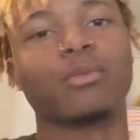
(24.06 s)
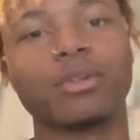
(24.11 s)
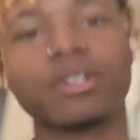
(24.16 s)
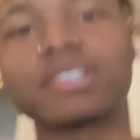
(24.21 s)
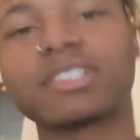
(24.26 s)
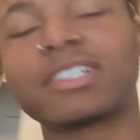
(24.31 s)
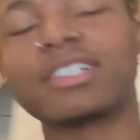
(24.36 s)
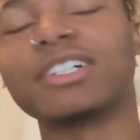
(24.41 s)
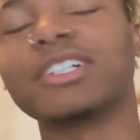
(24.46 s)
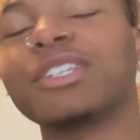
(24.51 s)

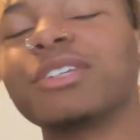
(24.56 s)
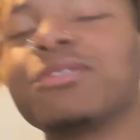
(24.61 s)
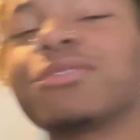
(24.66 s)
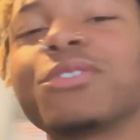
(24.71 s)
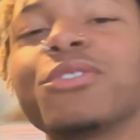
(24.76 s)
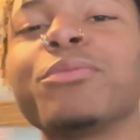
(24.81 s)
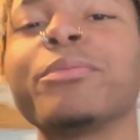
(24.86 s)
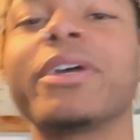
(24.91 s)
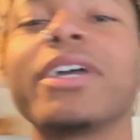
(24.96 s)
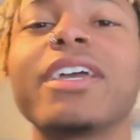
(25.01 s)
What's good,
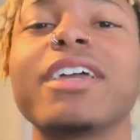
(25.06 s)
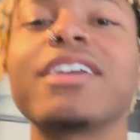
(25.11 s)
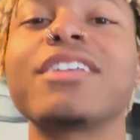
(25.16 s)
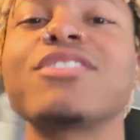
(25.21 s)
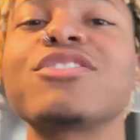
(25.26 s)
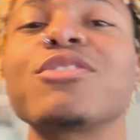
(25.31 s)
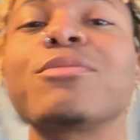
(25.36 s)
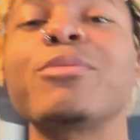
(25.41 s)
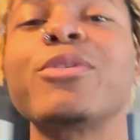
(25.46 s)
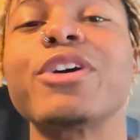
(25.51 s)
YouTube, man? It
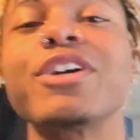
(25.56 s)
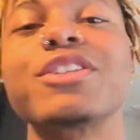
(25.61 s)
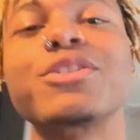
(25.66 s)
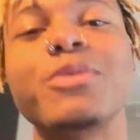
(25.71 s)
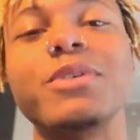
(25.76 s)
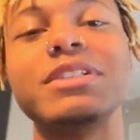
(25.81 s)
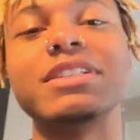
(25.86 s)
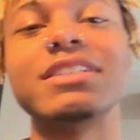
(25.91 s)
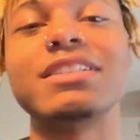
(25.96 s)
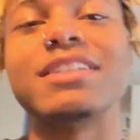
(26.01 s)
is your boy
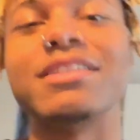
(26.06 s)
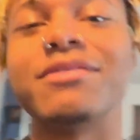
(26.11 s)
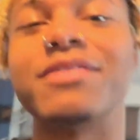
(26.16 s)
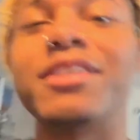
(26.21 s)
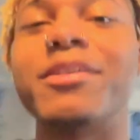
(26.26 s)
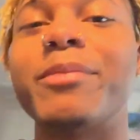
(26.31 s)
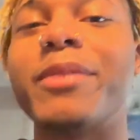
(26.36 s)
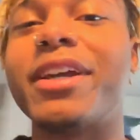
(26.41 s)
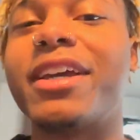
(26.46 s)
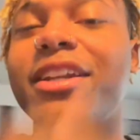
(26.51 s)
Tweezyy
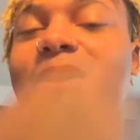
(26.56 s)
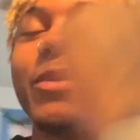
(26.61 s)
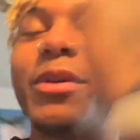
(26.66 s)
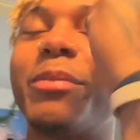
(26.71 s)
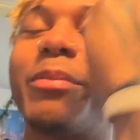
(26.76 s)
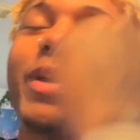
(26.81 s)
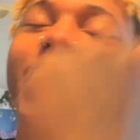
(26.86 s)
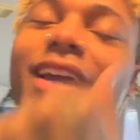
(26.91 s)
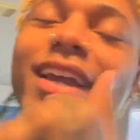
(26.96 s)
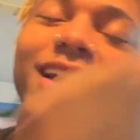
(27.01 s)
TV, man, and we
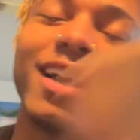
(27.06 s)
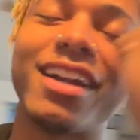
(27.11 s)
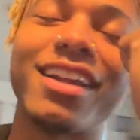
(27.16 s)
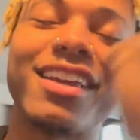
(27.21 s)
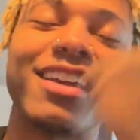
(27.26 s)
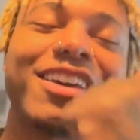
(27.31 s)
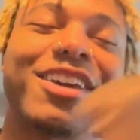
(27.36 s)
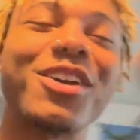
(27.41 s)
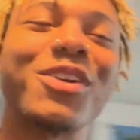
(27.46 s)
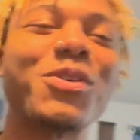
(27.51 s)
back at it
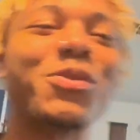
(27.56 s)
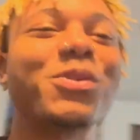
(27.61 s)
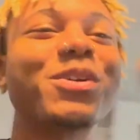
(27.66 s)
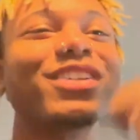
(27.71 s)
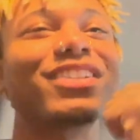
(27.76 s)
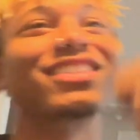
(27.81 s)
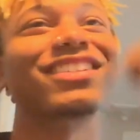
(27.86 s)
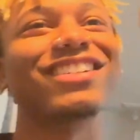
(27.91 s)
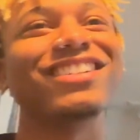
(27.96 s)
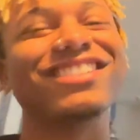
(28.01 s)
again
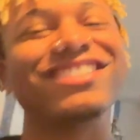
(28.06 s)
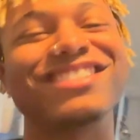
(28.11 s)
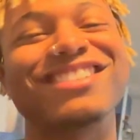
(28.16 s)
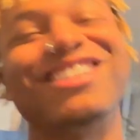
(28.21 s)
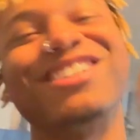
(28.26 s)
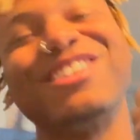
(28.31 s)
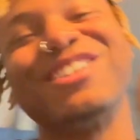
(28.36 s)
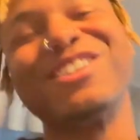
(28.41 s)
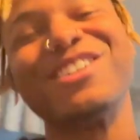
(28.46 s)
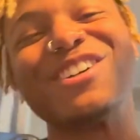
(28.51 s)
with
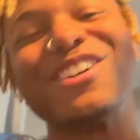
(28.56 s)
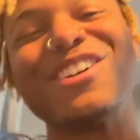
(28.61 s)
another